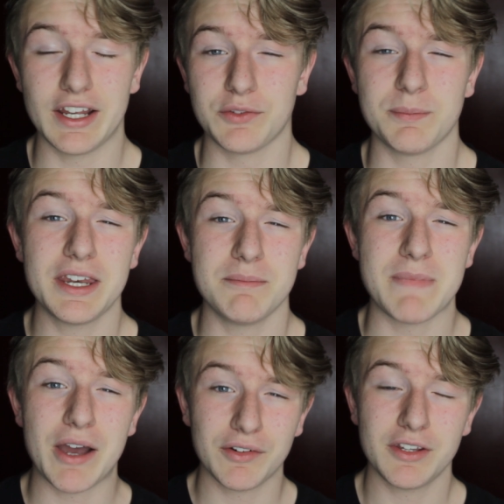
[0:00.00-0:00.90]
It has many
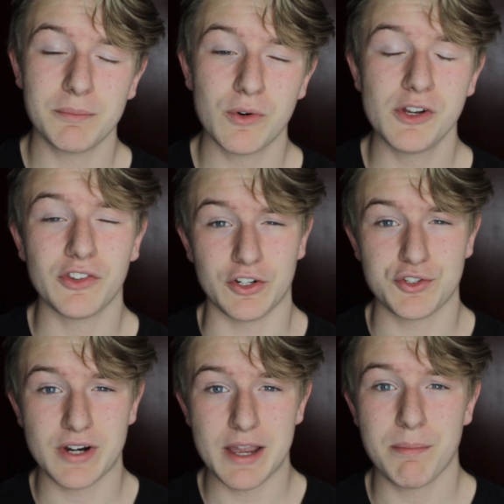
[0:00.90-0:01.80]
mounting points on
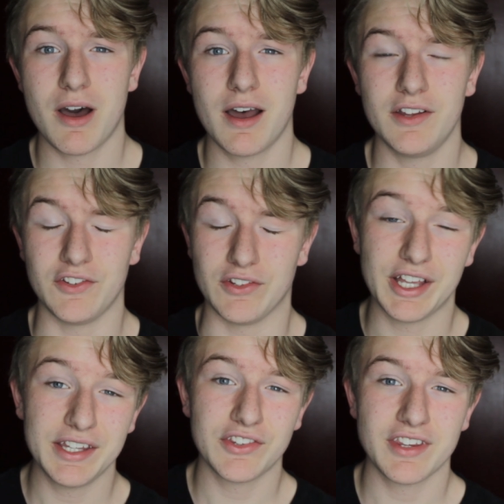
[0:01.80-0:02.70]
tripods and
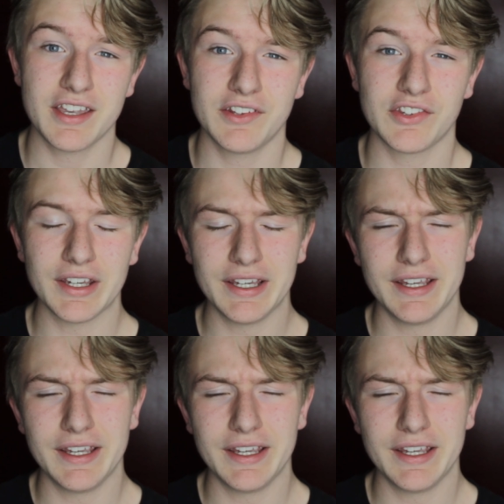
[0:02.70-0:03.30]
light stands,